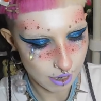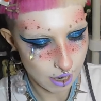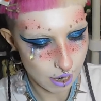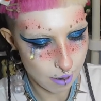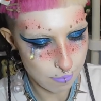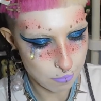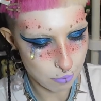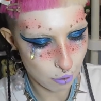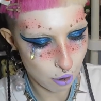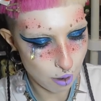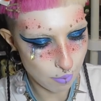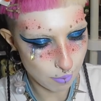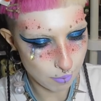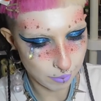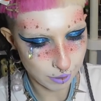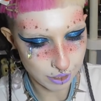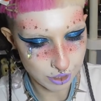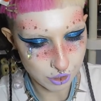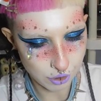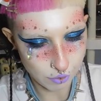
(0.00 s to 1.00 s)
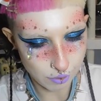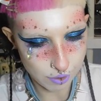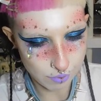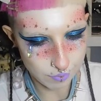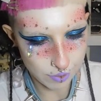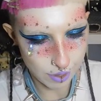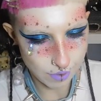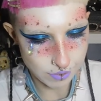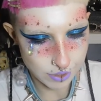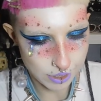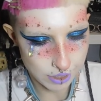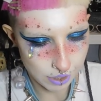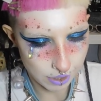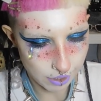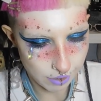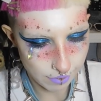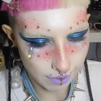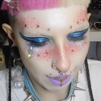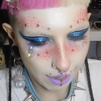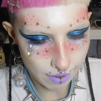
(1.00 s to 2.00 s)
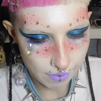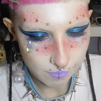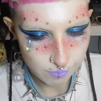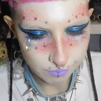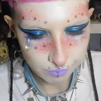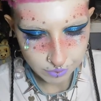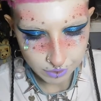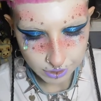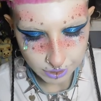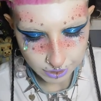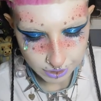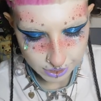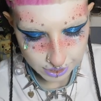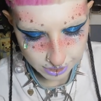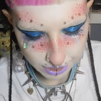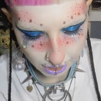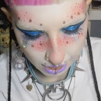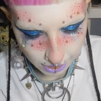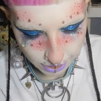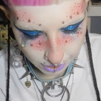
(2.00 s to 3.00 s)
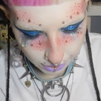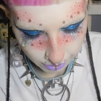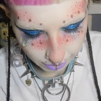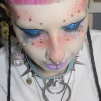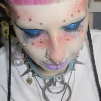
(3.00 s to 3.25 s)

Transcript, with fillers: I probably don't even have to tell you that. The designs on